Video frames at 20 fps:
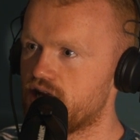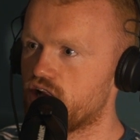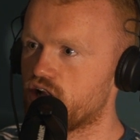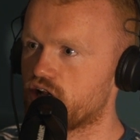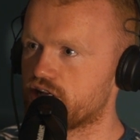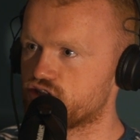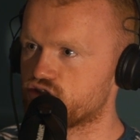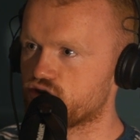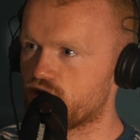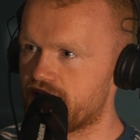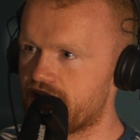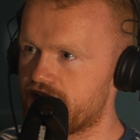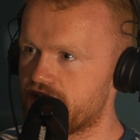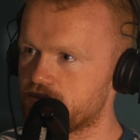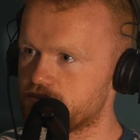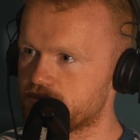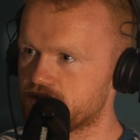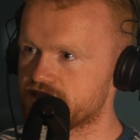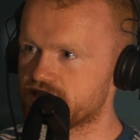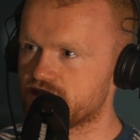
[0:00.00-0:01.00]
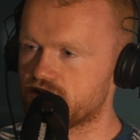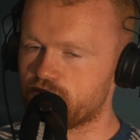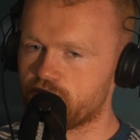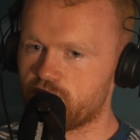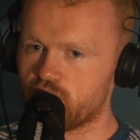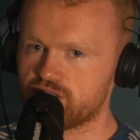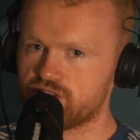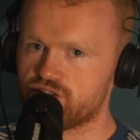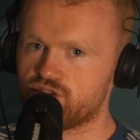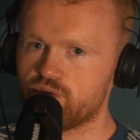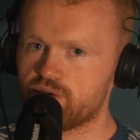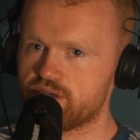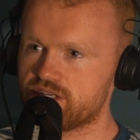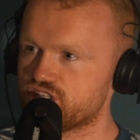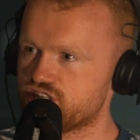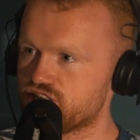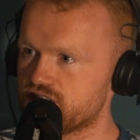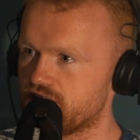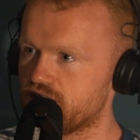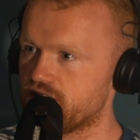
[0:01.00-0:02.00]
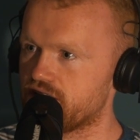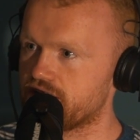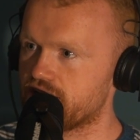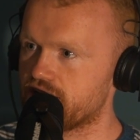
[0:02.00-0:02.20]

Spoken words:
like trying to edit myself by doing shit like